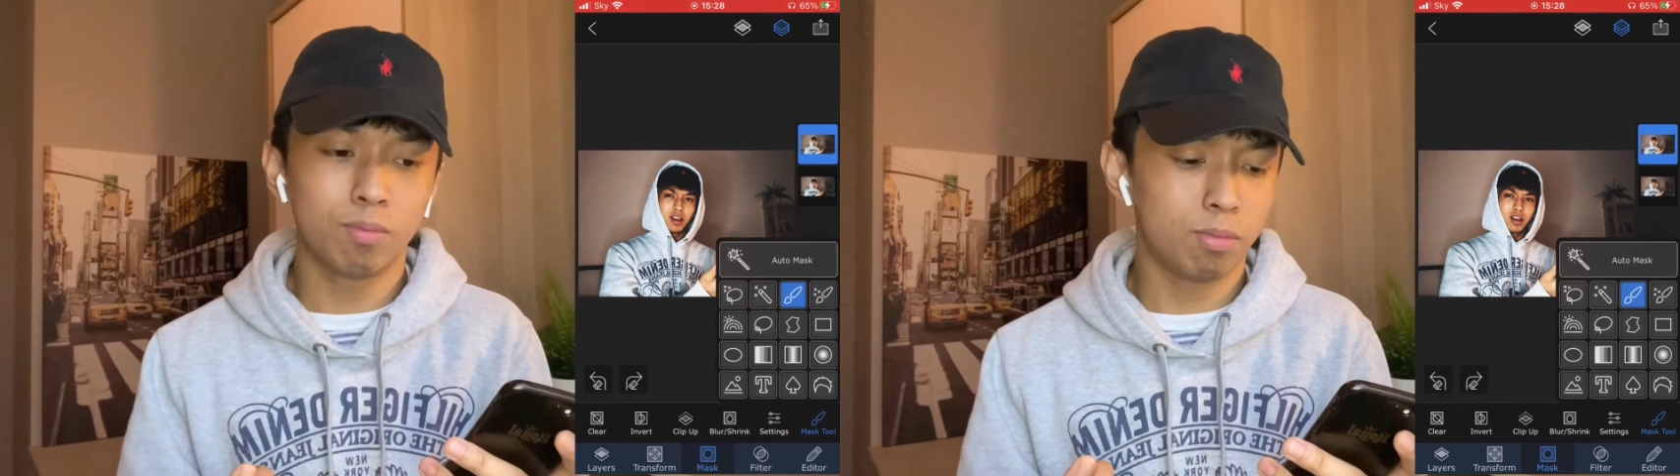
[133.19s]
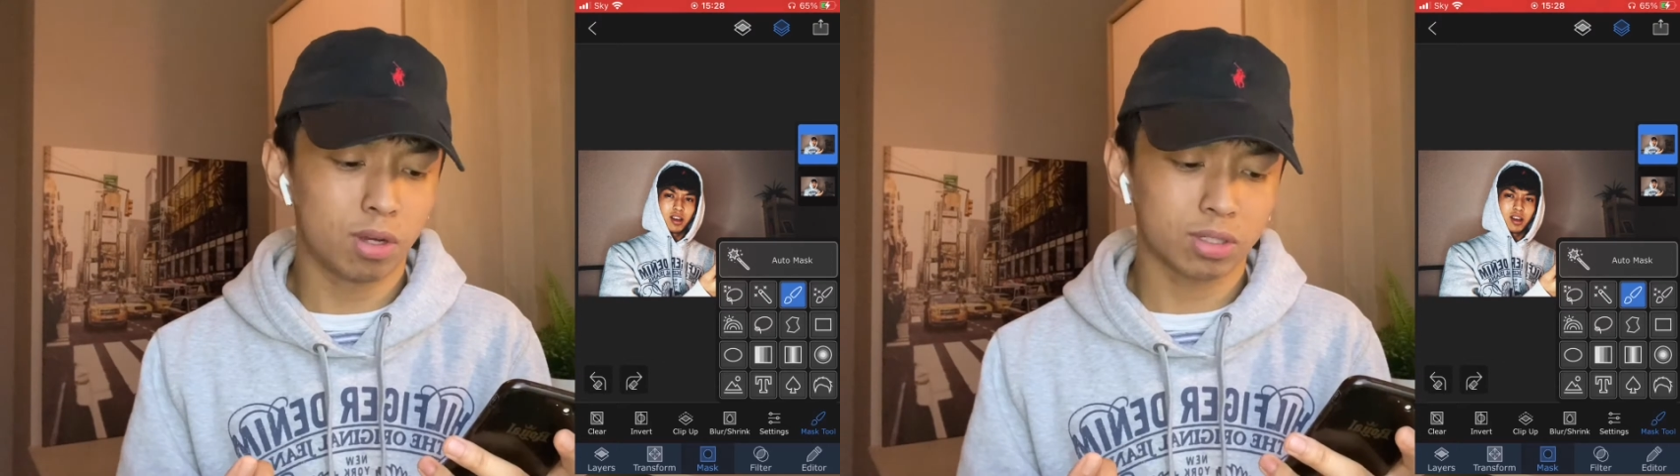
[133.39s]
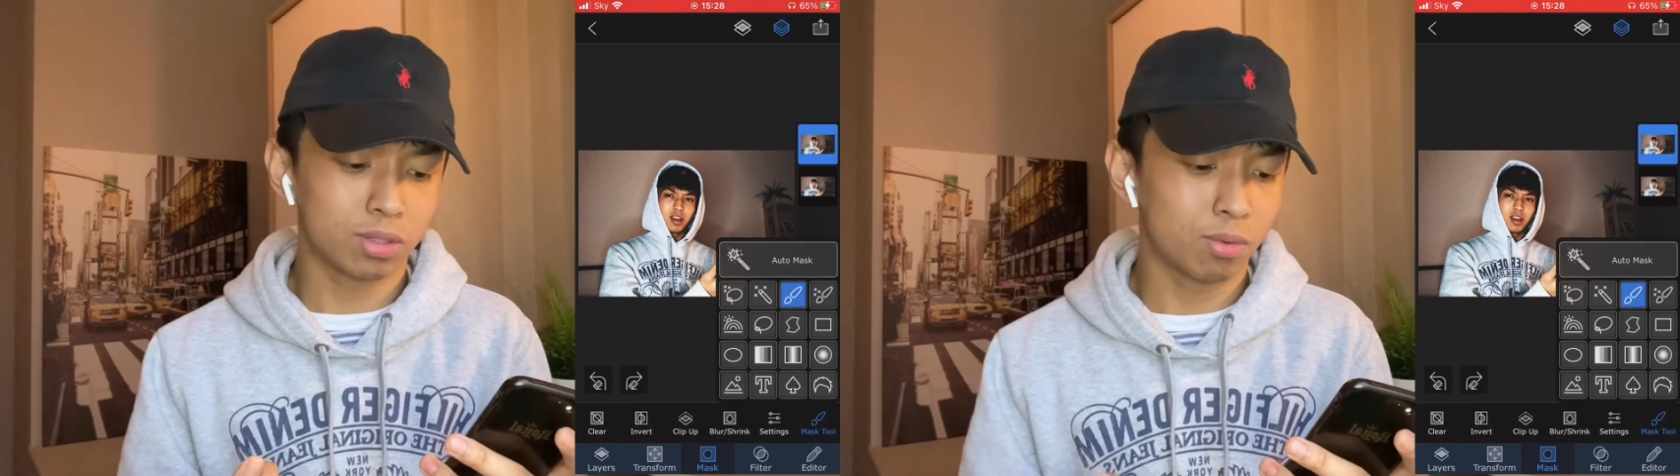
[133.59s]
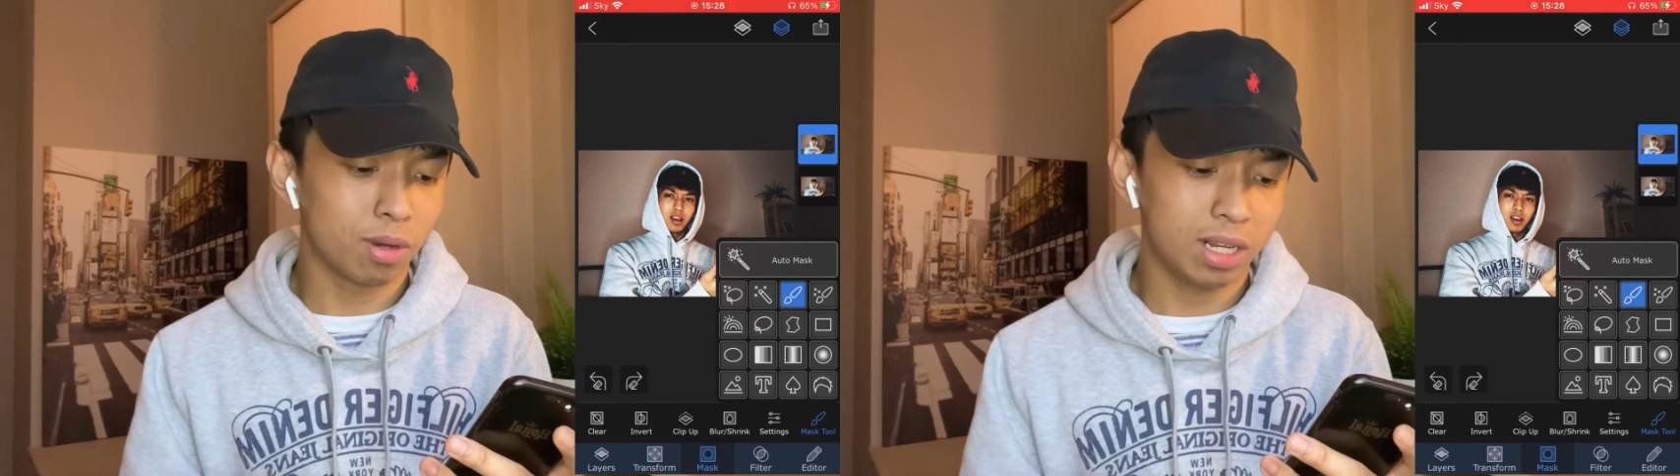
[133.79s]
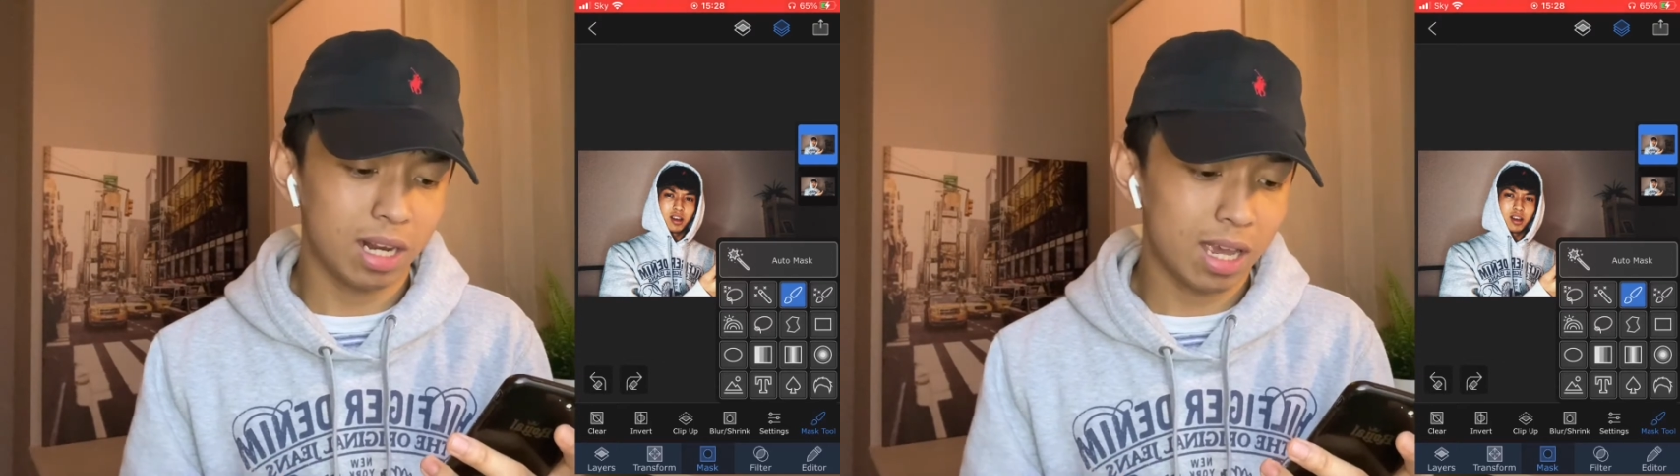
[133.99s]
blocks
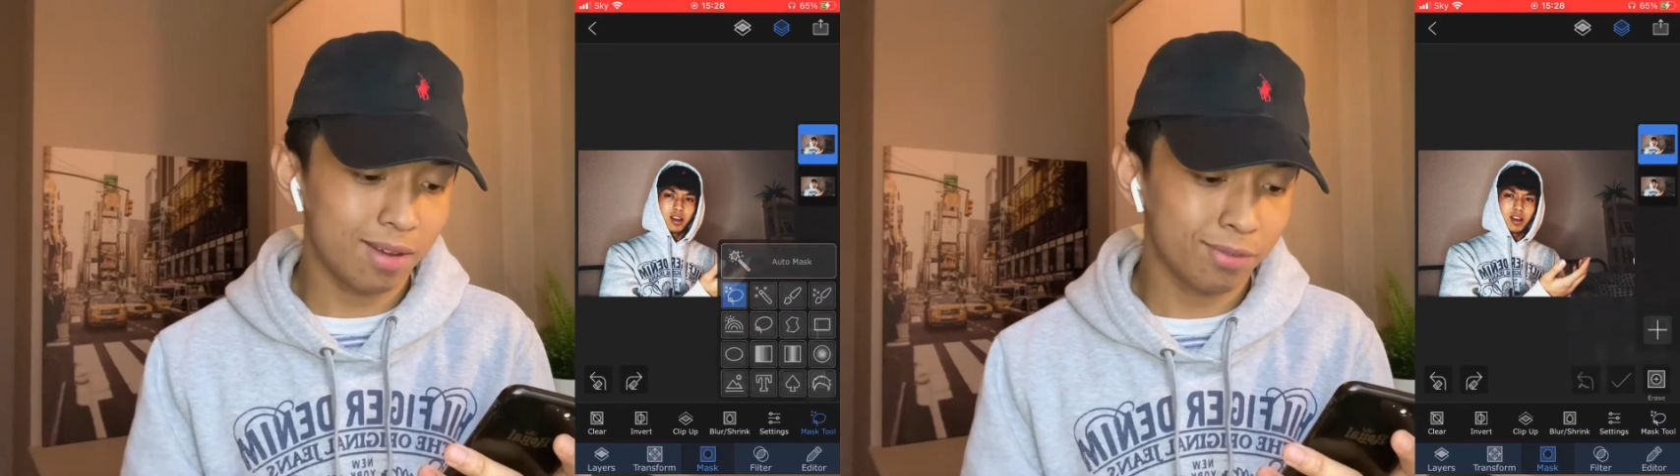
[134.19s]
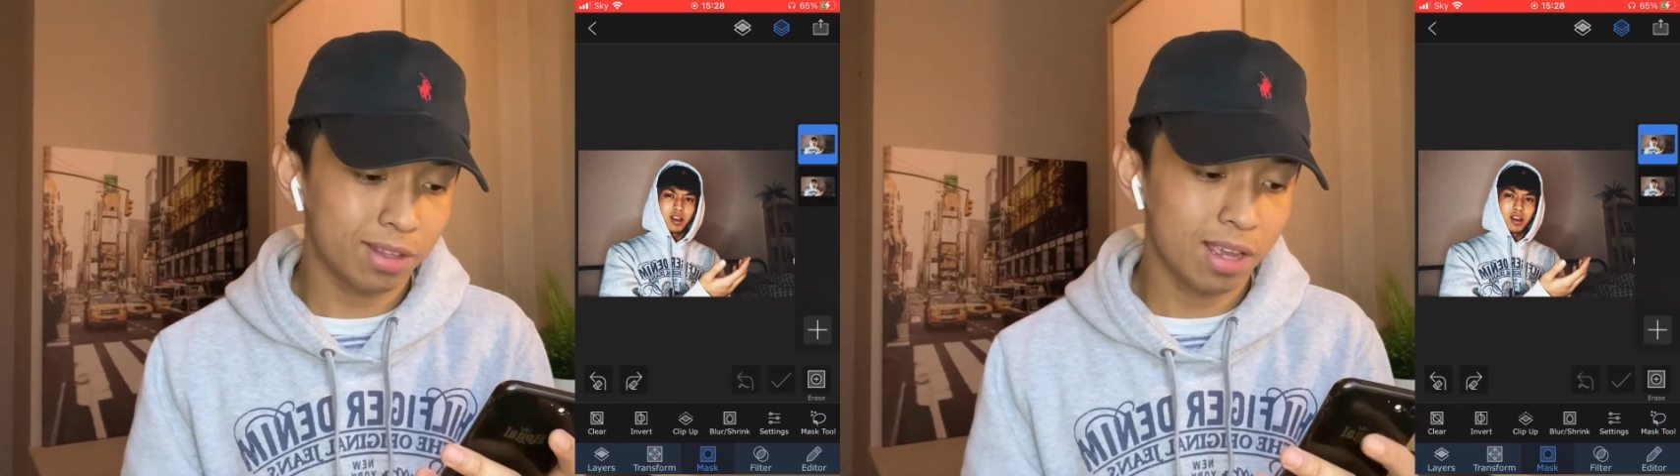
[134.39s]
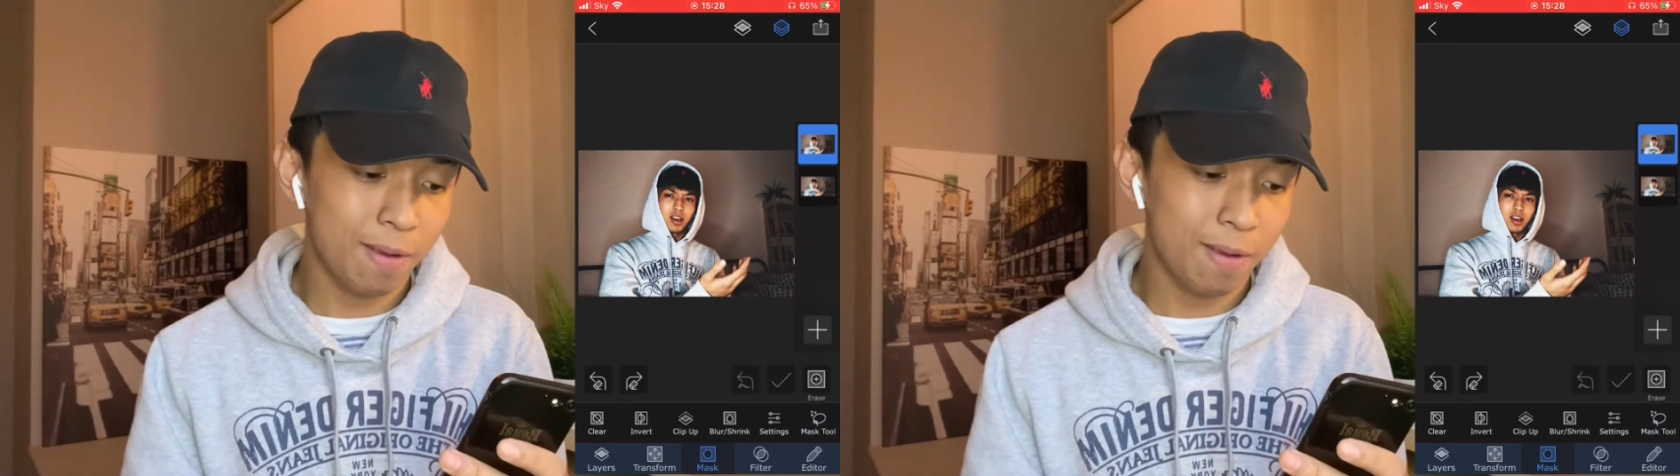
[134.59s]
away left.